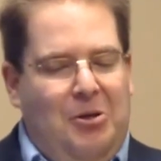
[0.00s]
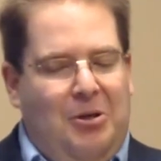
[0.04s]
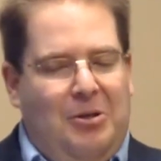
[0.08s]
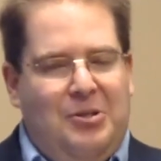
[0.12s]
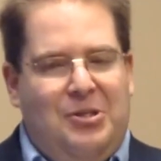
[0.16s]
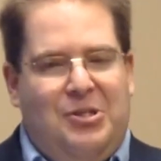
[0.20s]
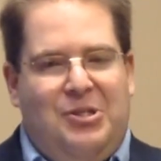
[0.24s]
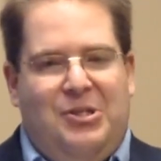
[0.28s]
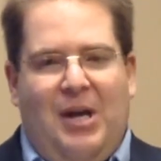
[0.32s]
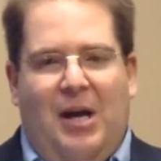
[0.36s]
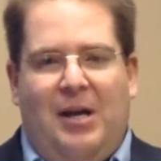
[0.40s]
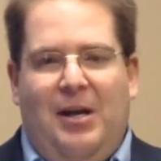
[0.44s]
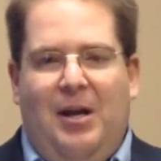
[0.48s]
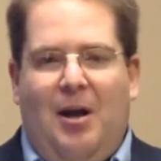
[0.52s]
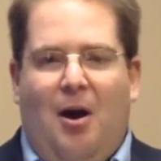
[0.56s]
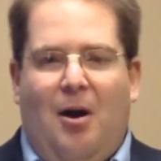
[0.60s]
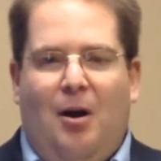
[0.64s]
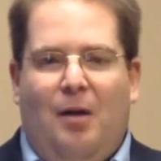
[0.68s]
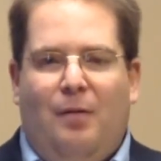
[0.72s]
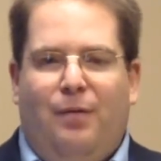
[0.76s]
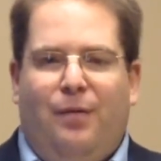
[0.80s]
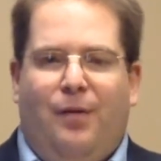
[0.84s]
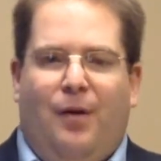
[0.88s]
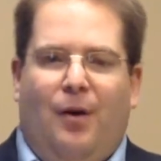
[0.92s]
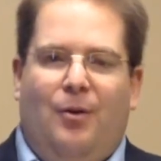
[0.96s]
You can study
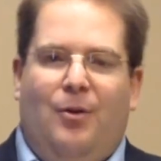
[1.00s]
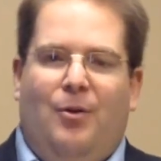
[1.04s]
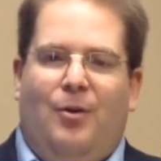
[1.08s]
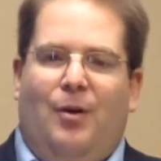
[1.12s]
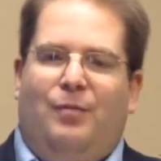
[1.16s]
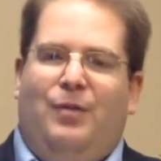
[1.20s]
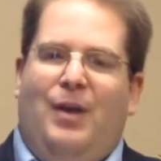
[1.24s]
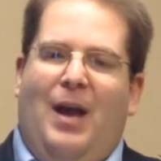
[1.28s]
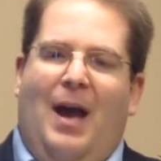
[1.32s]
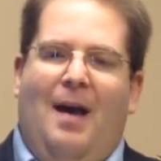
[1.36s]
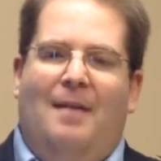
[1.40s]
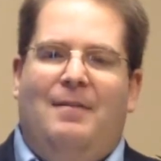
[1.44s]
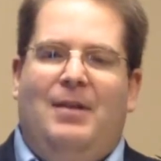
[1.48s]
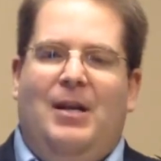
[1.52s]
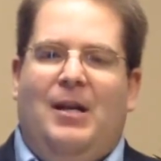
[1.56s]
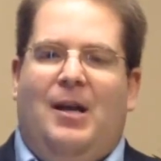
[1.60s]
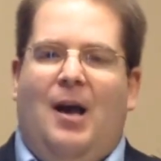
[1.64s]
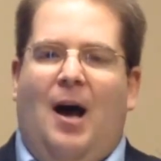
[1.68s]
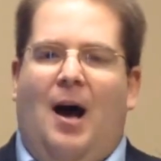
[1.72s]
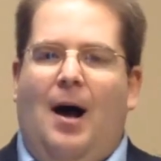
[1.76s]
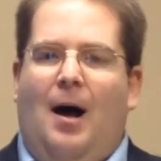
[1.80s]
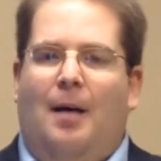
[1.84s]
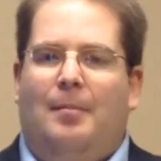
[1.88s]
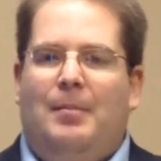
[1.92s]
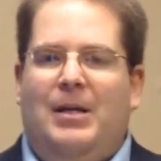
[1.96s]
on it further. If you have any
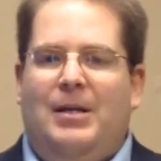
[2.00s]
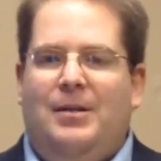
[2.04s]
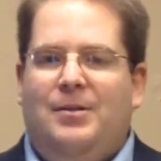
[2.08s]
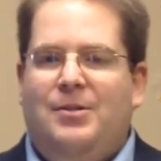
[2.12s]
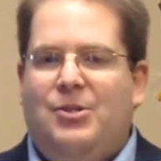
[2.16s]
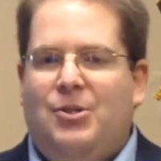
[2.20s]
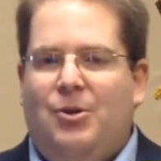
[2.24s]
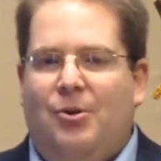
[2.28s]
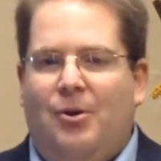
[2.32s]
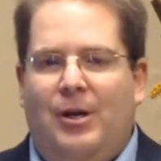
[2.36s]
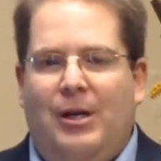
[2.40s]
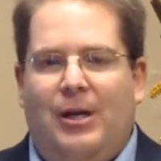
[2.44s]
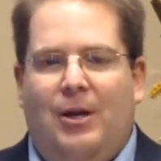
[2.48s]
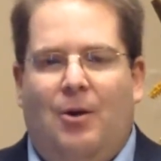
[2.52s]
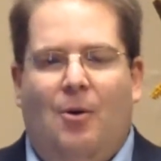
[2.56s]
comments or any